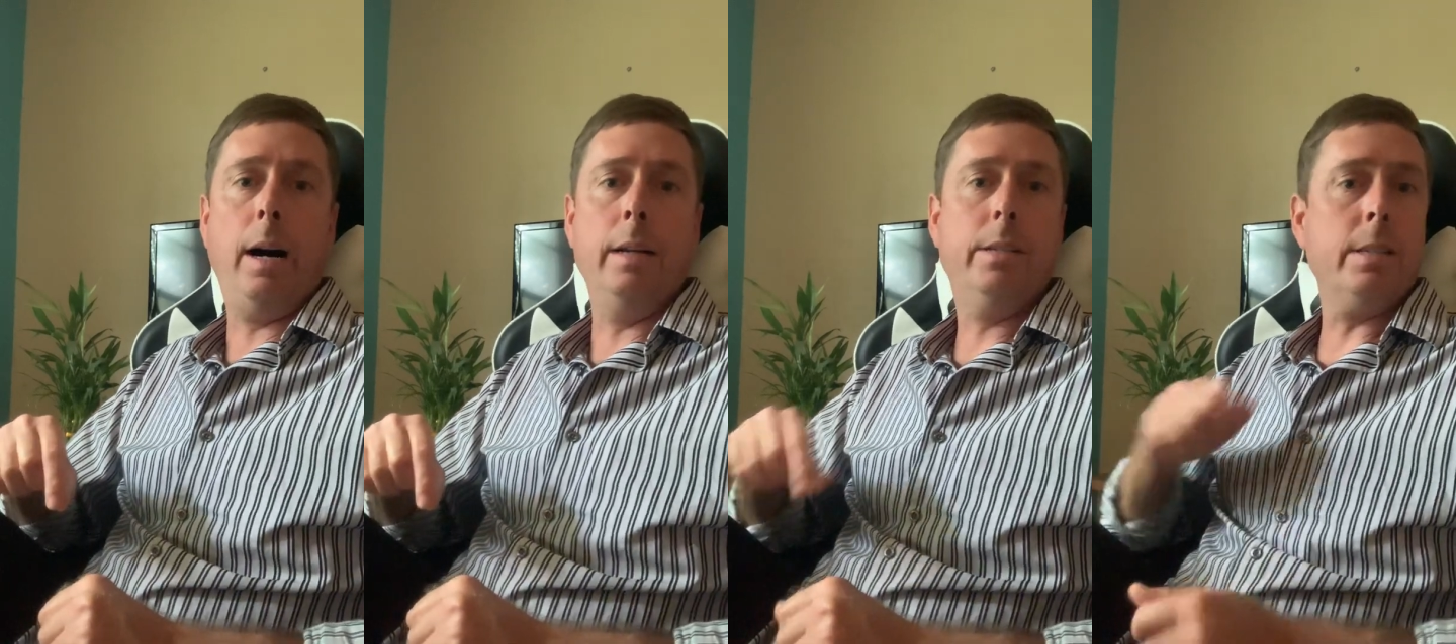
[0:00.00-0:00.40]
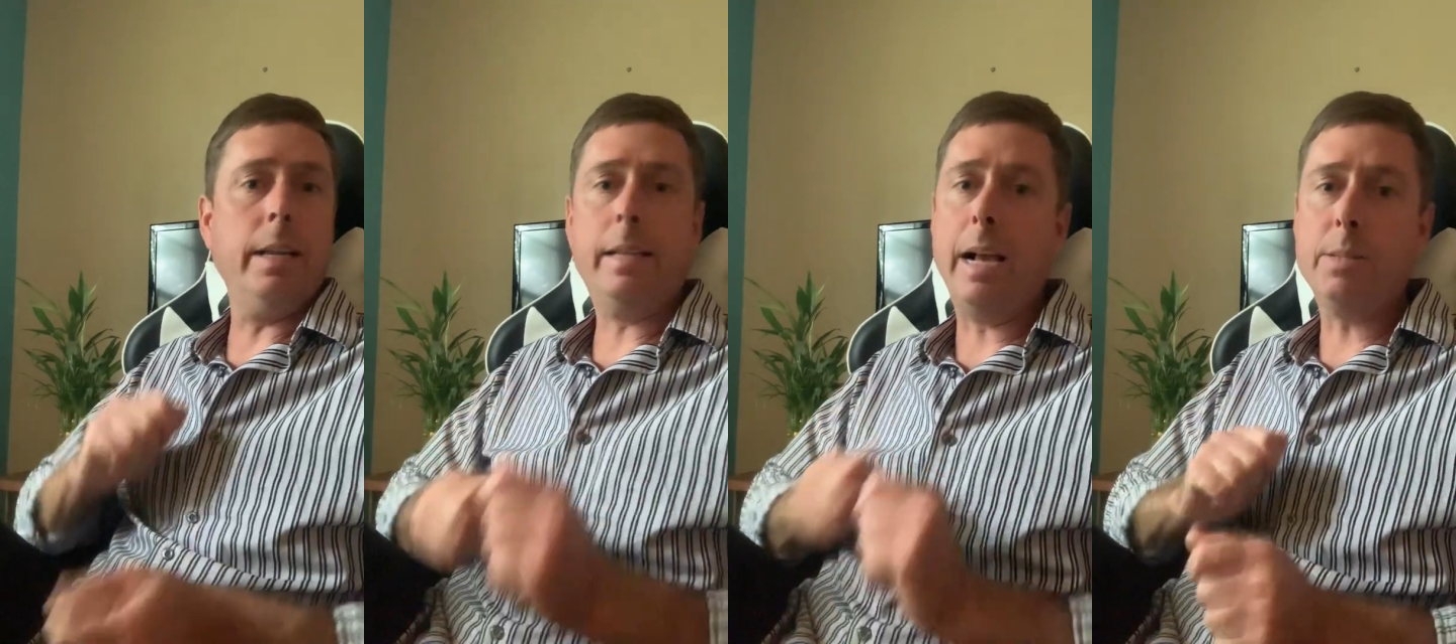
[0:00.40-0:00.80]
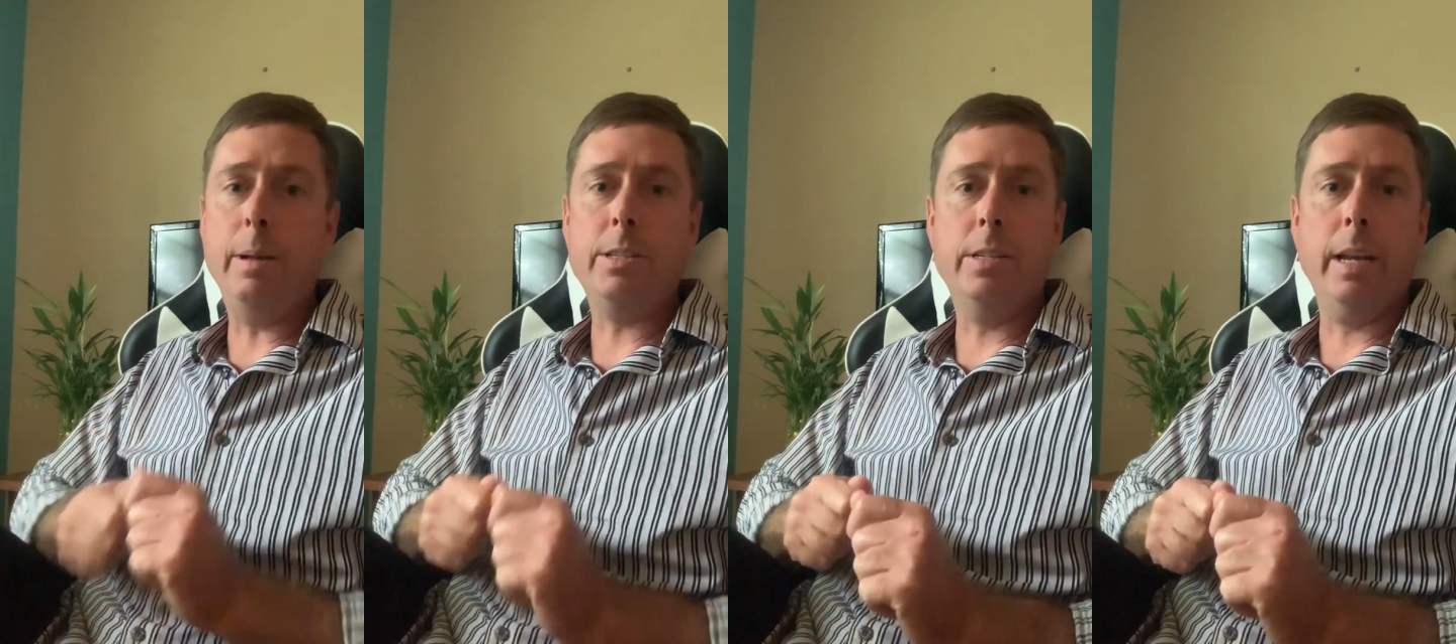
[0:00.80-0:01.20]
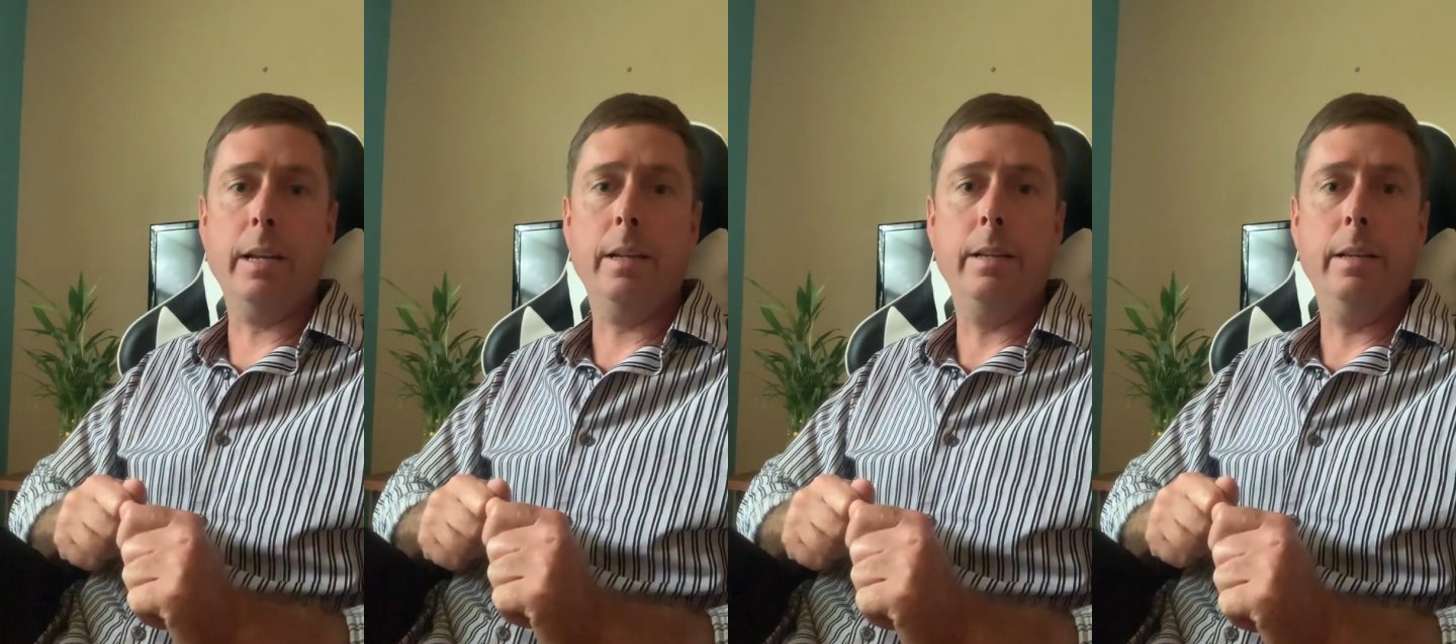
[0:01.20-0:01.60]
just like text
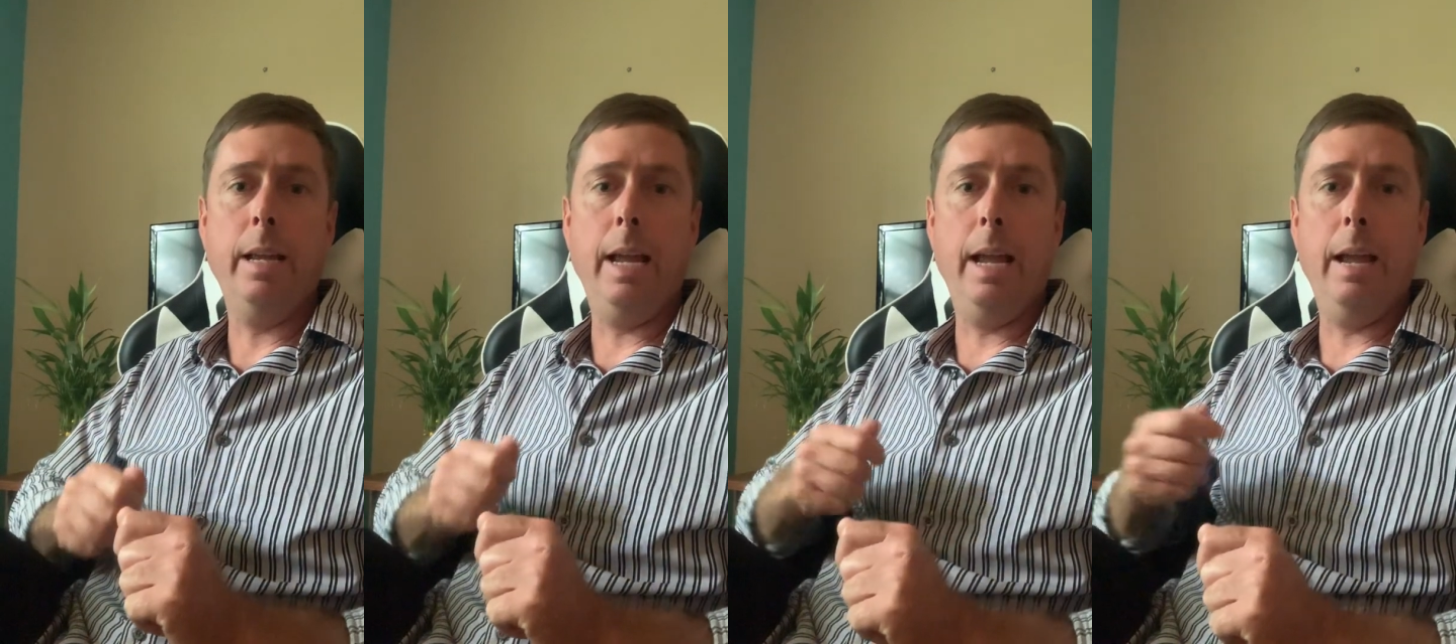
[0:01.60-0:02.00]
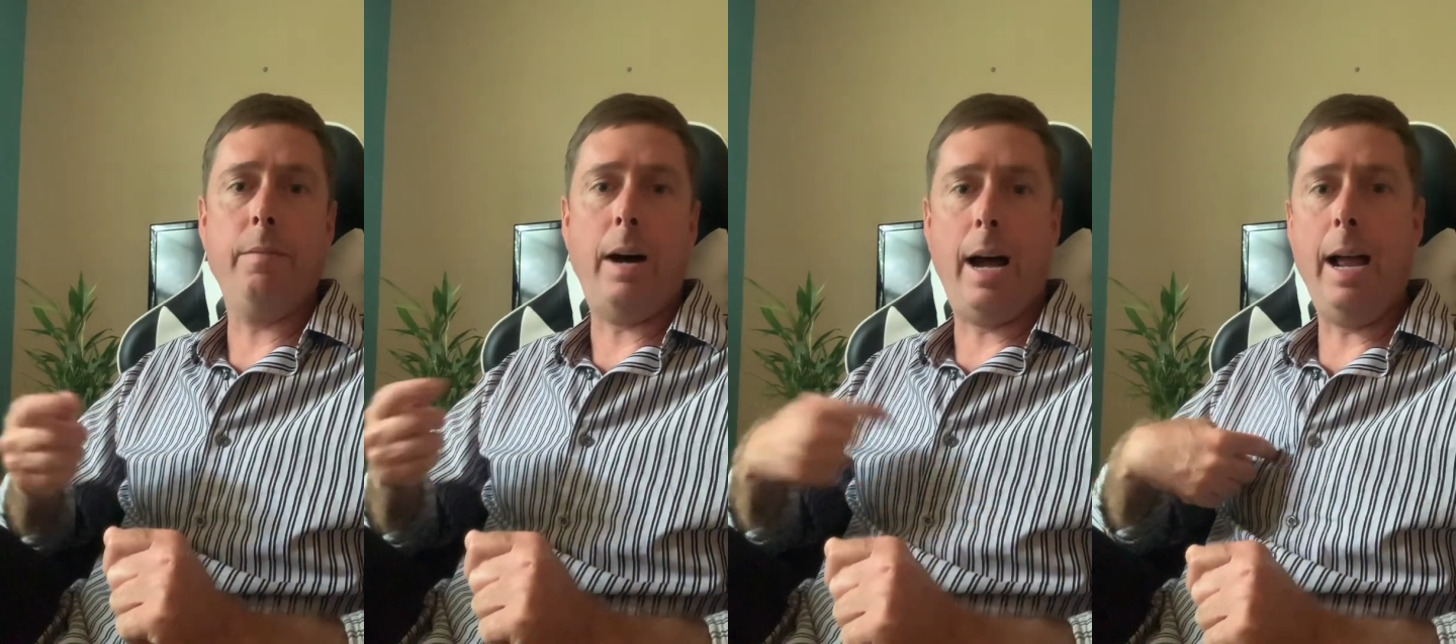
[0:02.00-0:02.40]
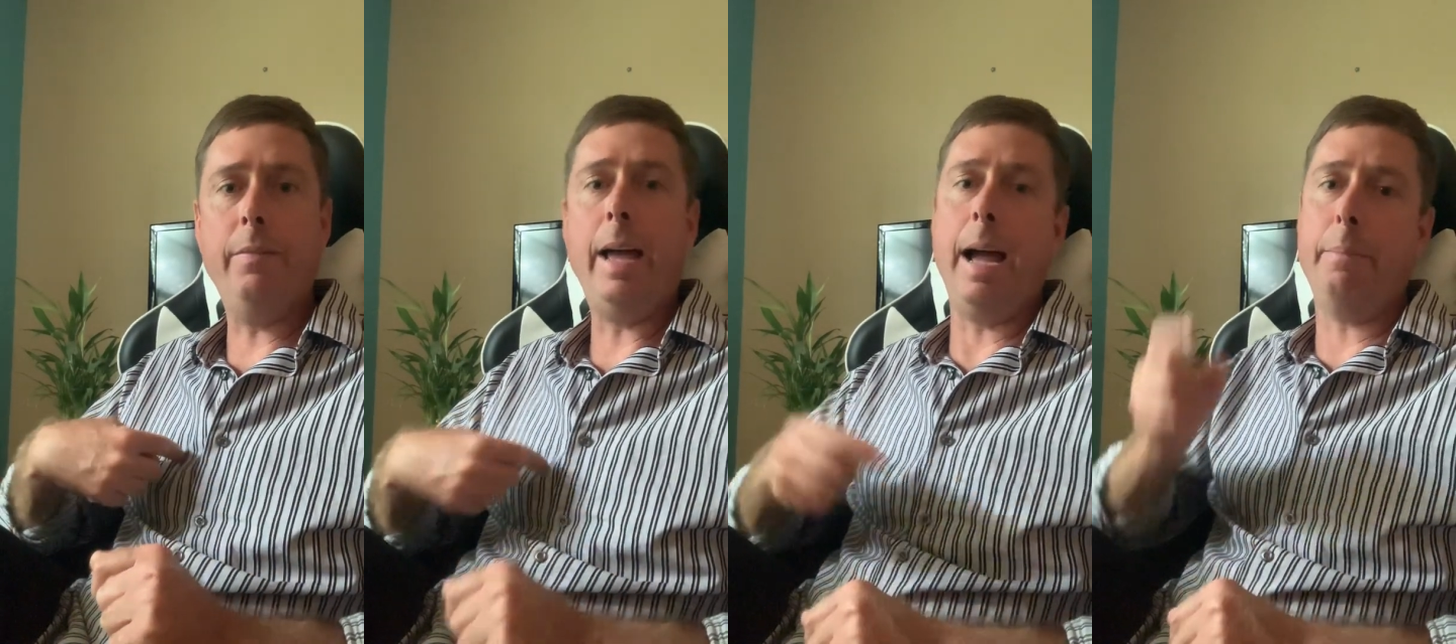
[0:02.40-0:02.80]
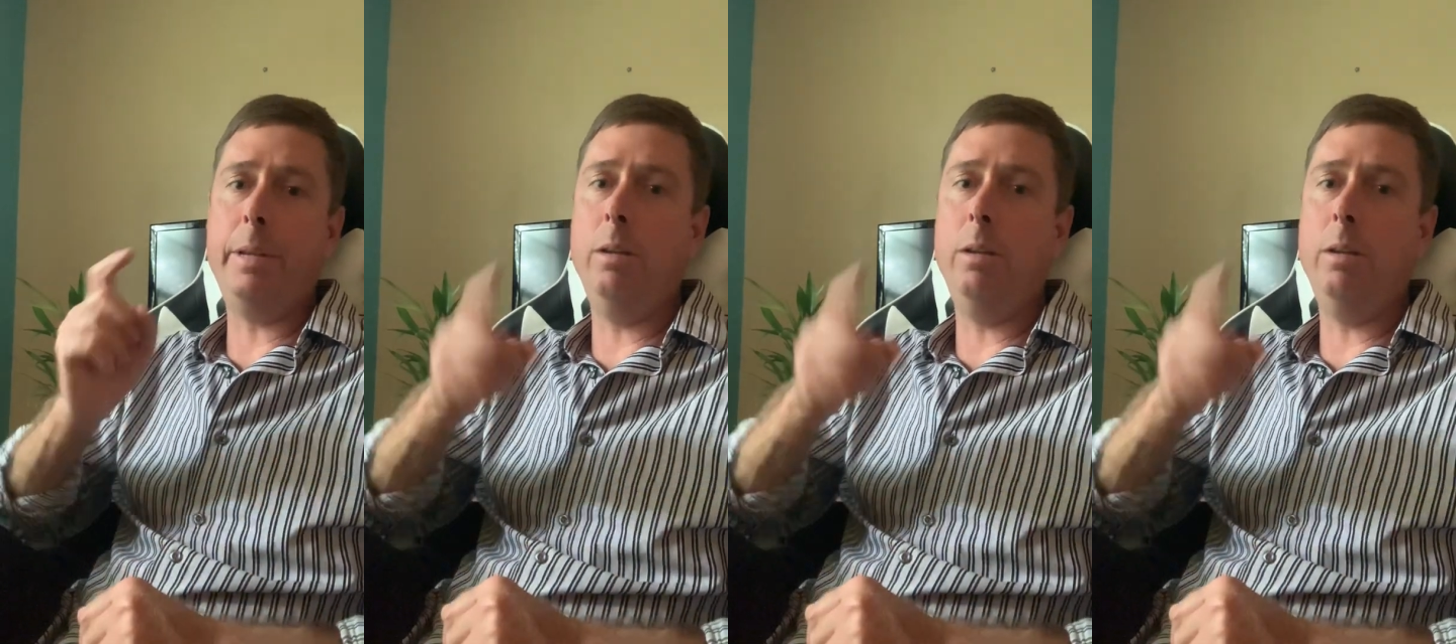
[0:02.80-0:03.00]
messaging, if I have the app,